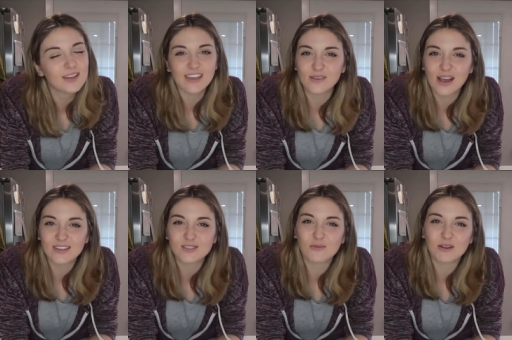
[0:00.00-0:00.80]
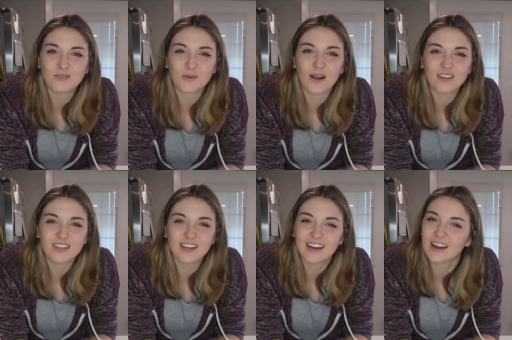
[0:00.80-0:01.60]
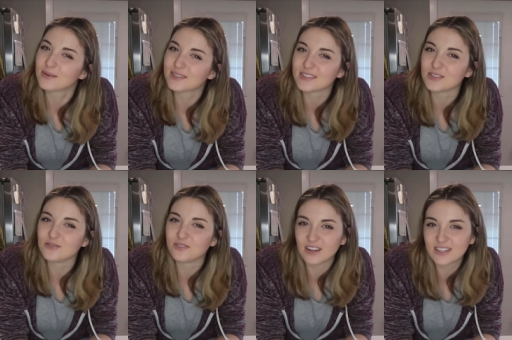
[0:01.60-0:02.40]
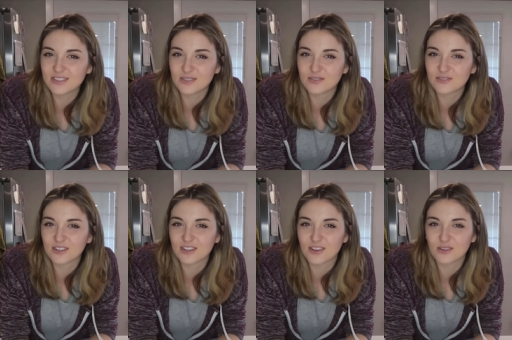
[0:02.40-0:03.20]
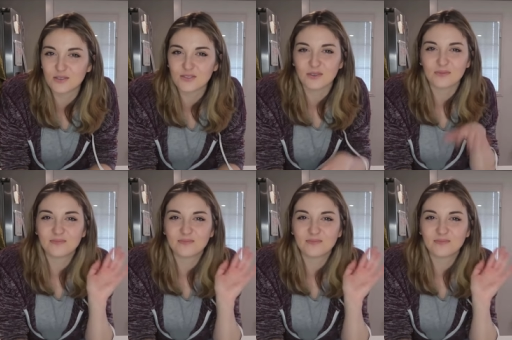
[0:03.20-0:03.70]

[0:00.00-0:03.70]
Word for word: Thank you guys so much for watching and I will see you very soon for another review.